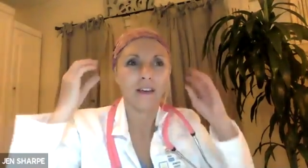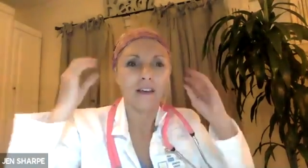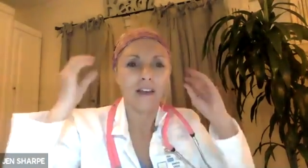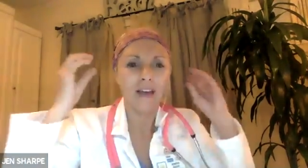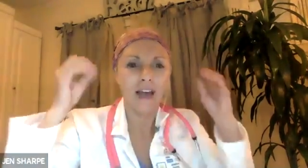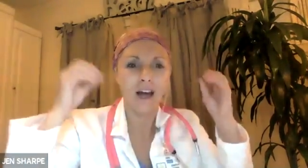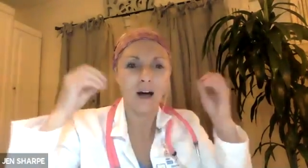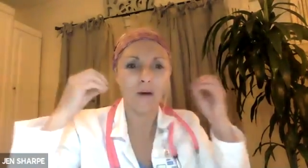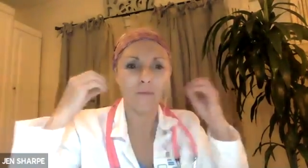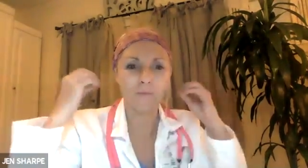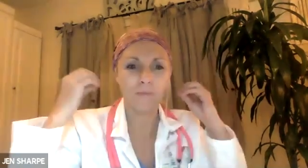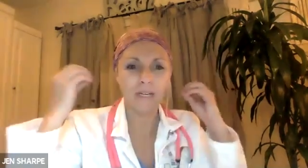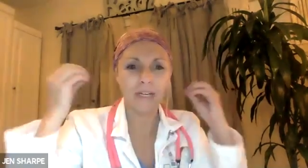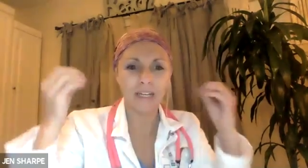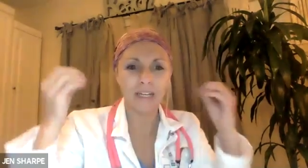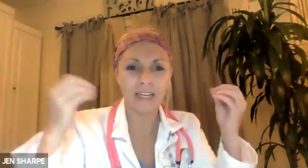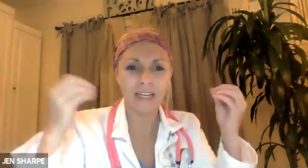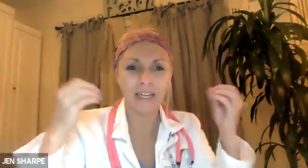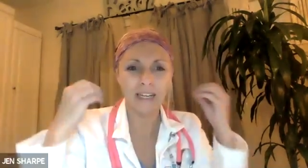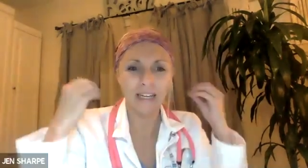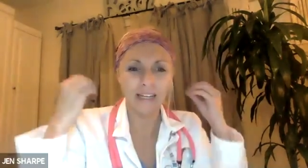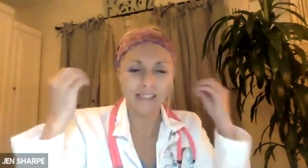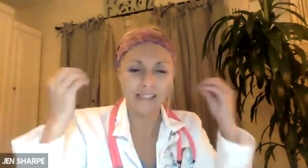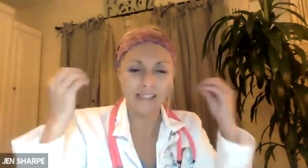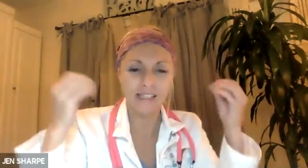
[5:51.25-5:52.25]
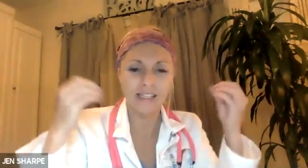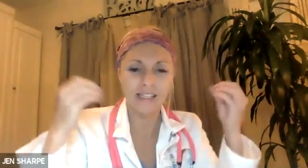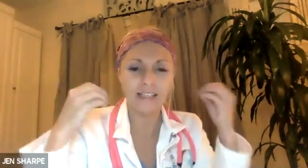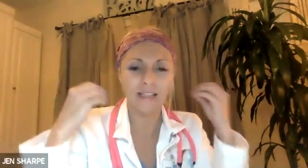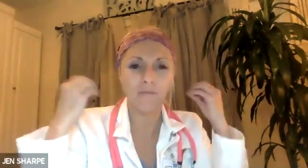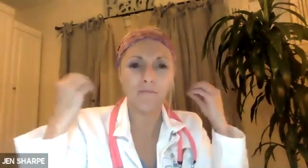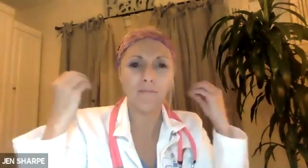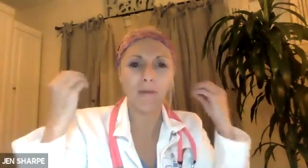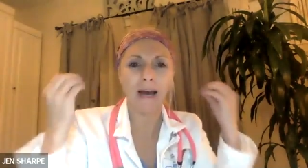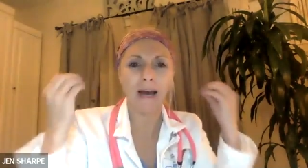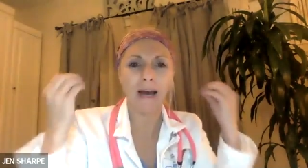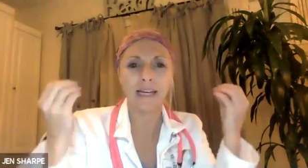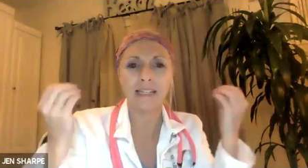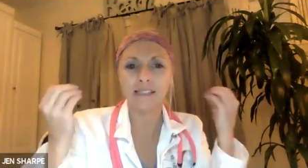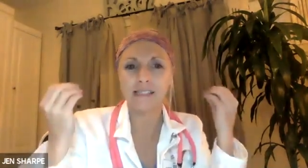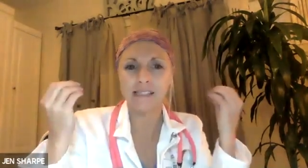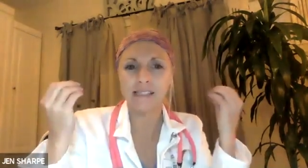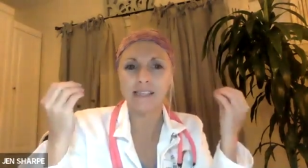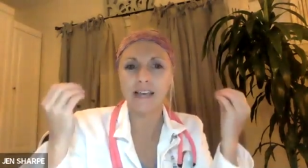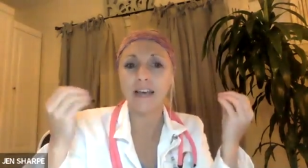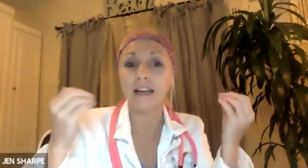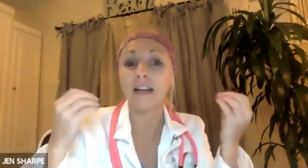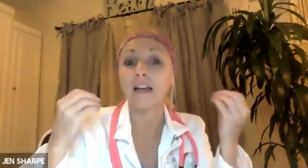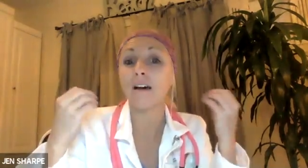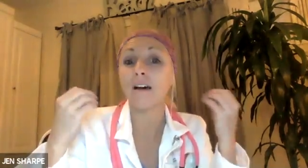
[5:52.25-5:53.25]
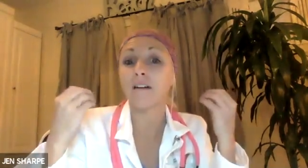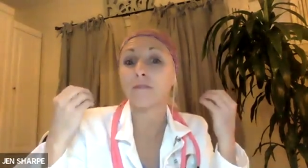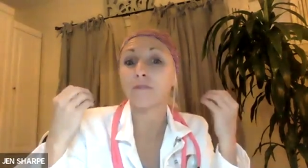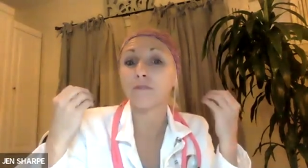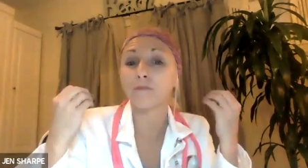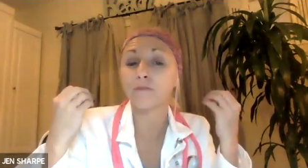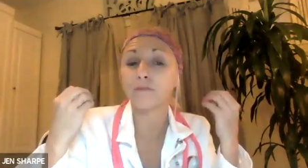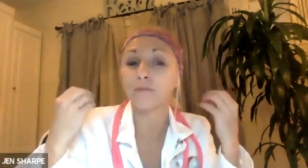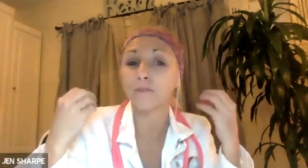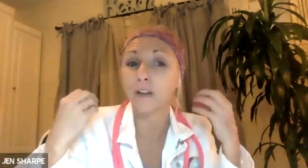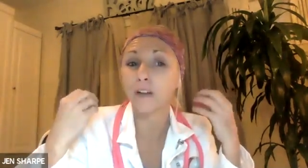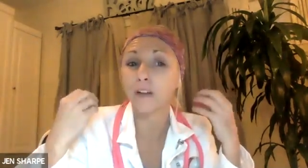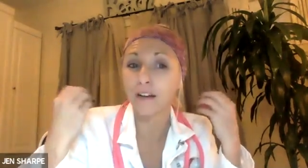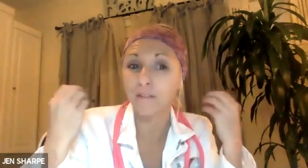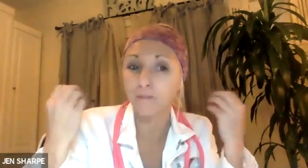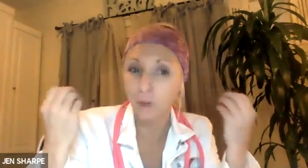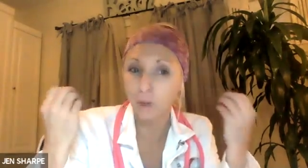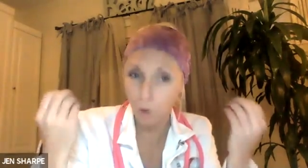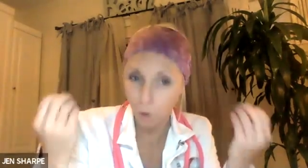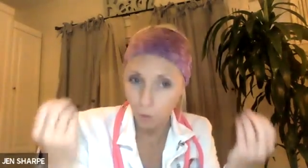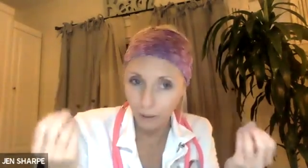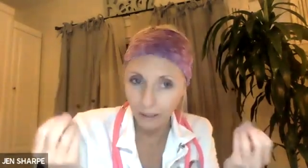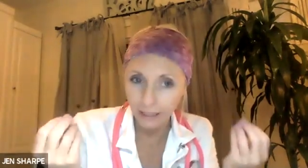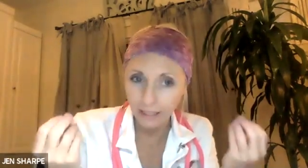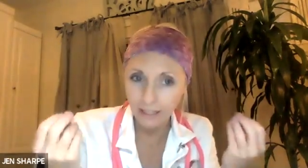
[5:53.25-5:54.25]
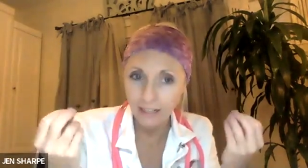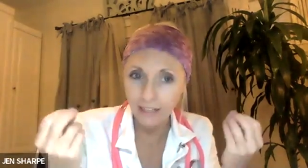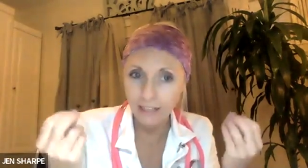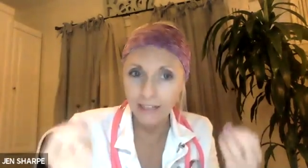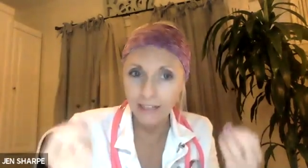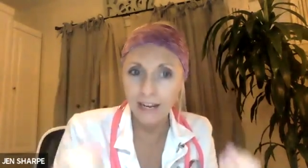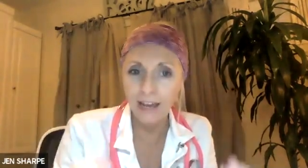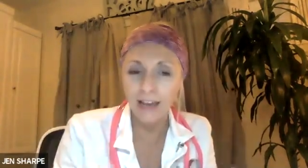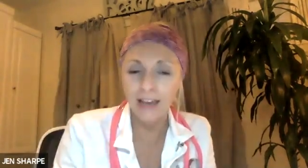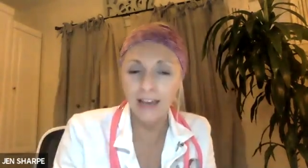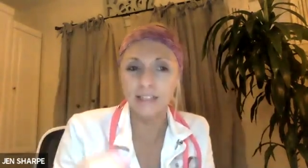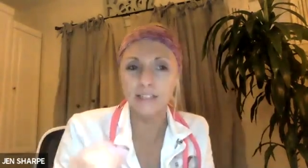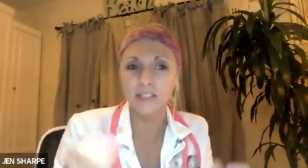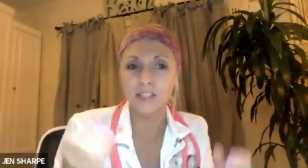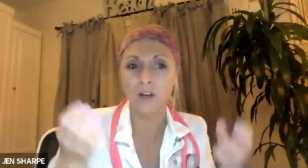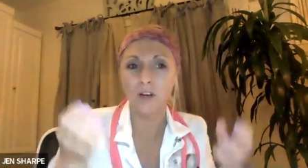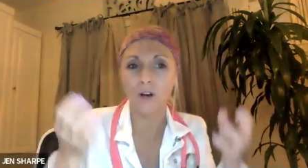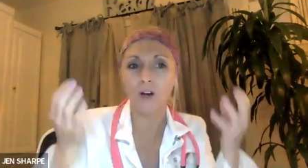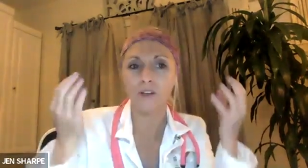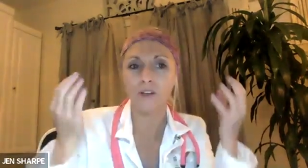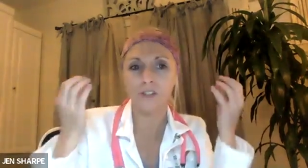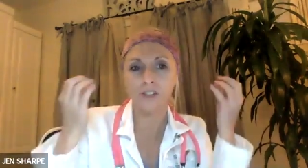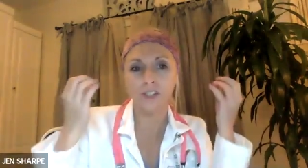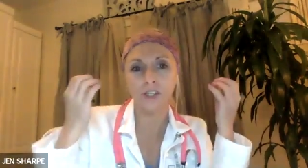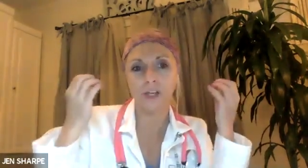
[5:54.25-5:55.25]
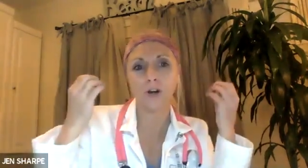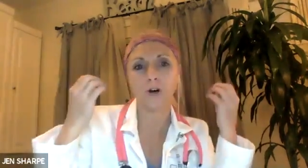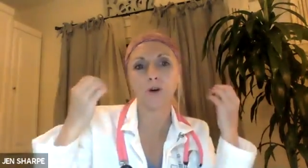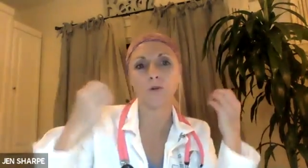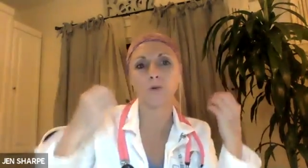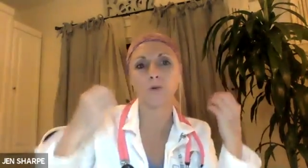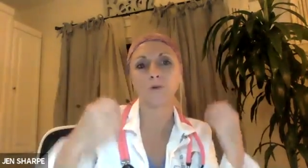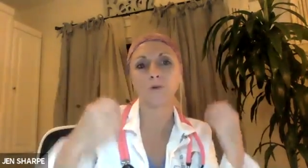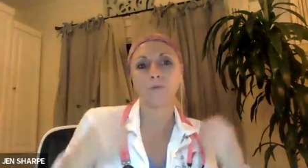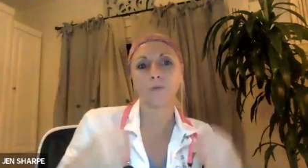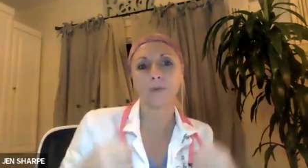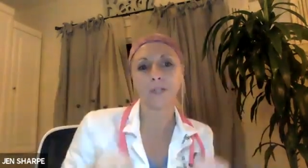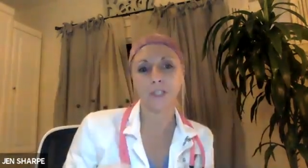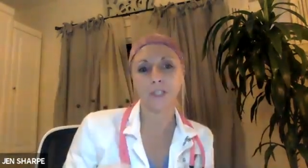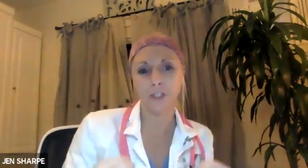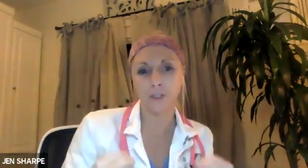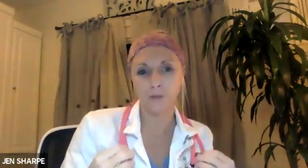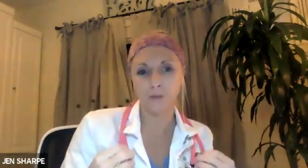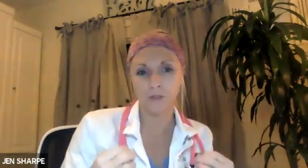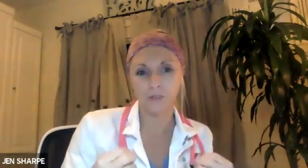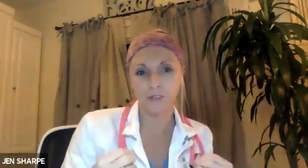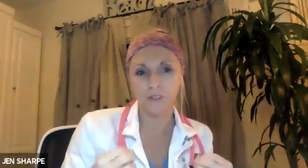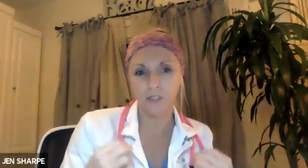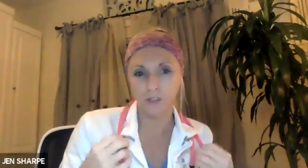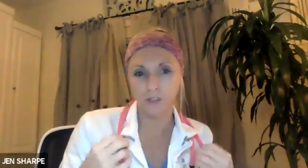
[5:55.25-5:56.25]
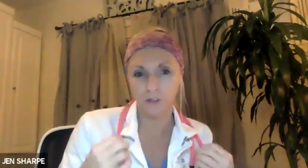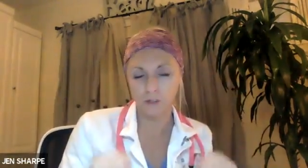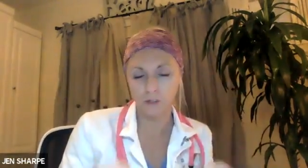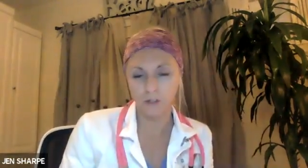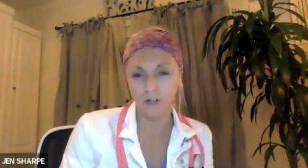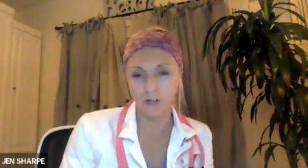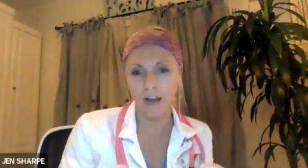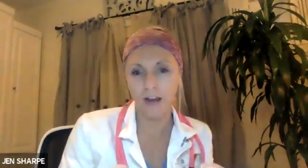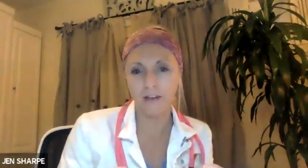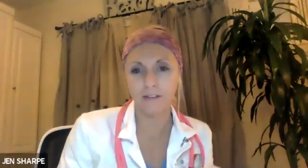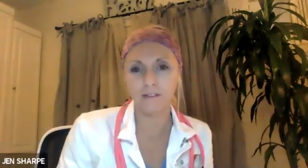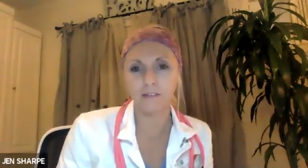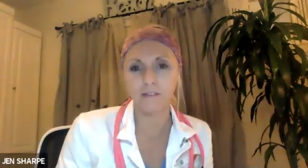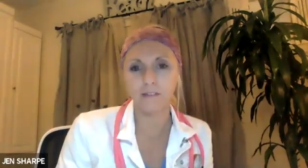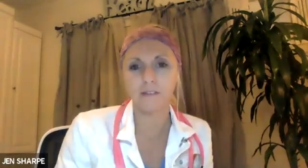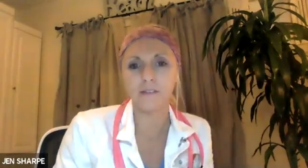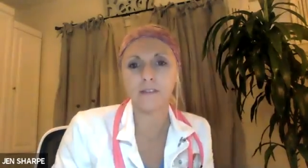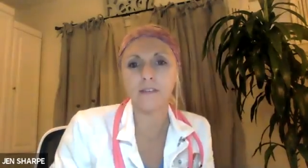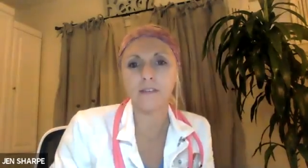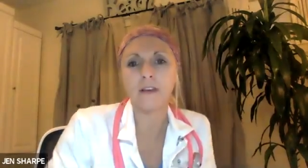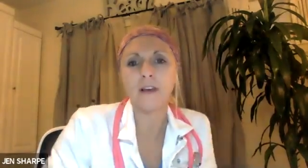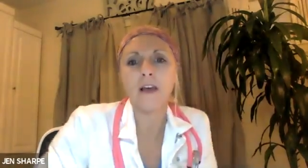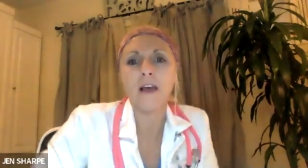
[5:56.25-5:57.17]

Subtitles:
helping get us in the mindset of quitting and to also reduce the stress.